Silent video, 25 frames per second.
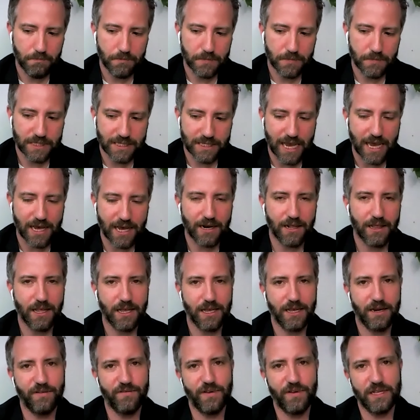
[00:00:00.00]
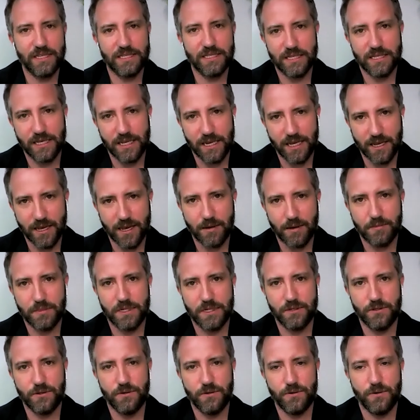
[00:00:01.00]
satellite events leading up
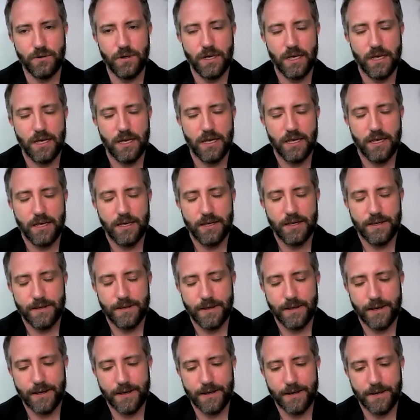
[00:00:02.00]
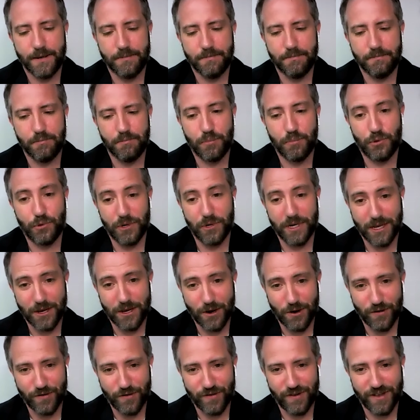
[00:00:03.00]
to
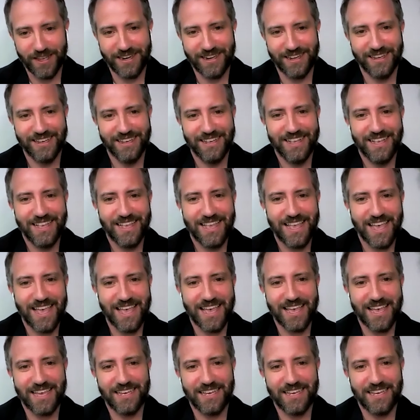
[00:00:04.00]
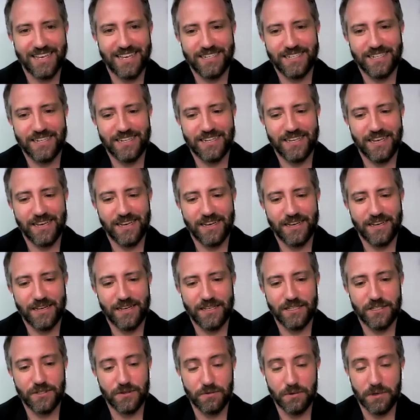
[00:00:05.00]
pre-COVID, and
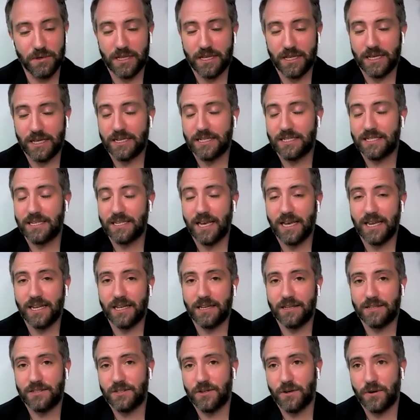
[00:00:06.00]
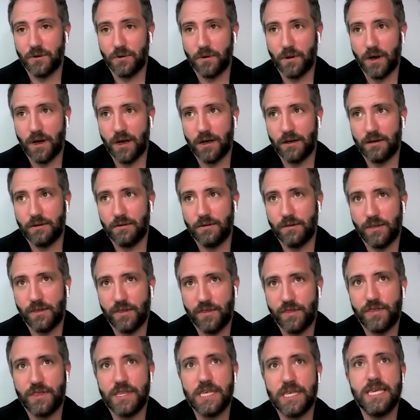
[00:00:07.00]
it's really exciting. So the
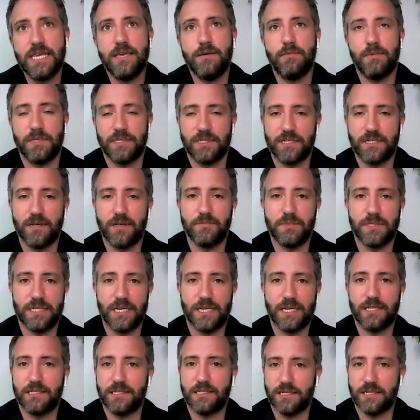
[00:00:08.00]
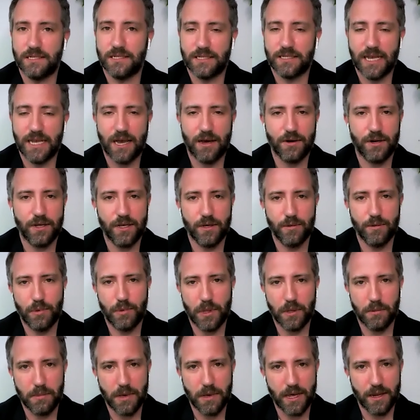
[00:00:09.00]
theme in some sense is how to
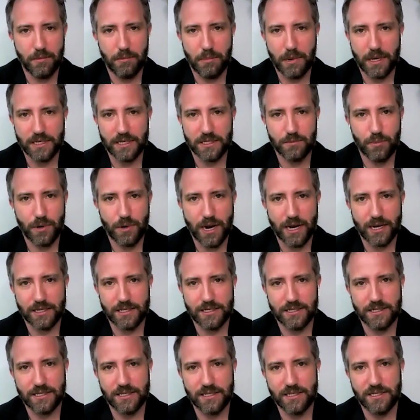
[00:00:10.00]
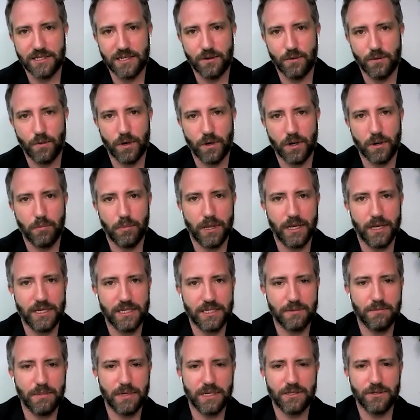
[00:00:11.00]
implement best practices in
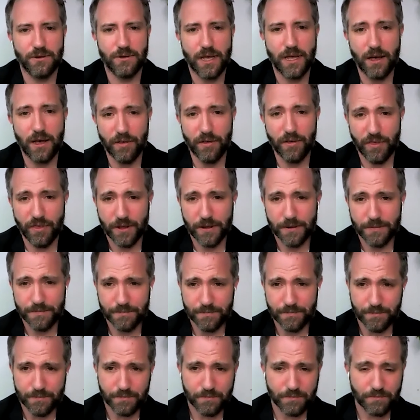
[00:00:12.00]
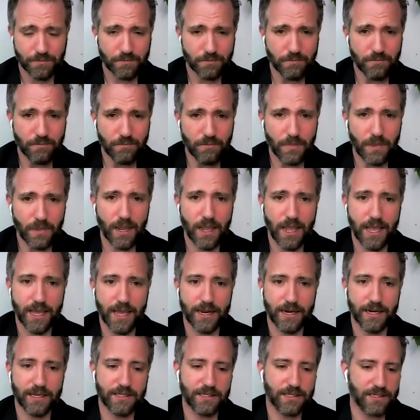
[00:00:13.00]
workplace mental health.
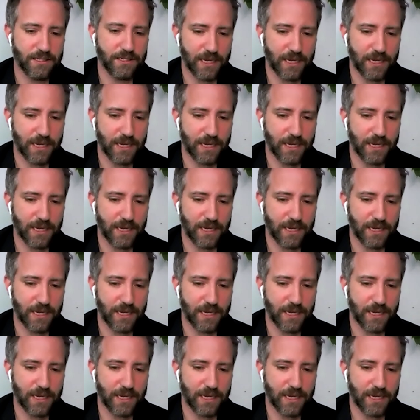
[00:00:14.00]
And it's a